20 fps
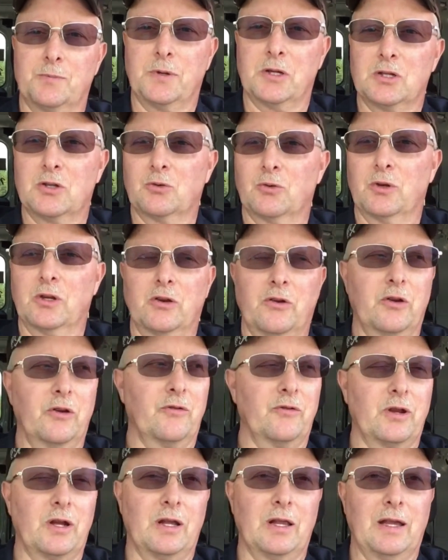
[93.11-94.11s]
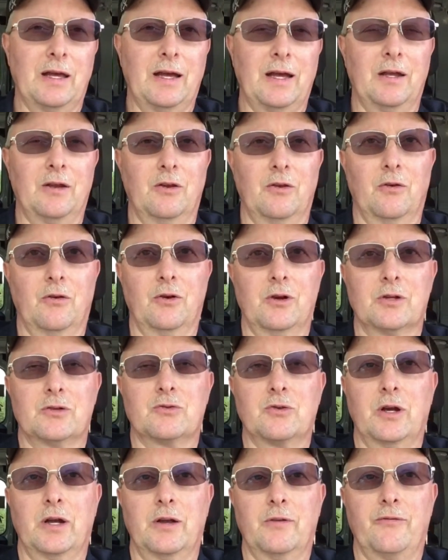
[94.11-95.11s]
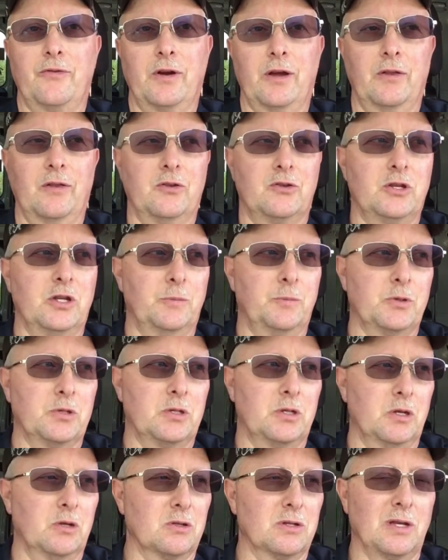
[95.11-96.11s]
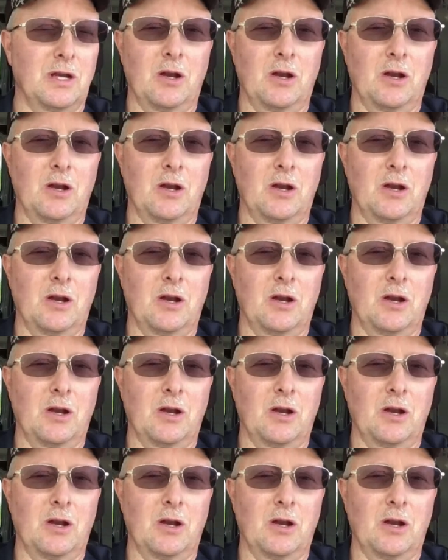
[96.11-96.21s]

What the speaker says: especially when you're even online and you're always trying to find the cheapest deals.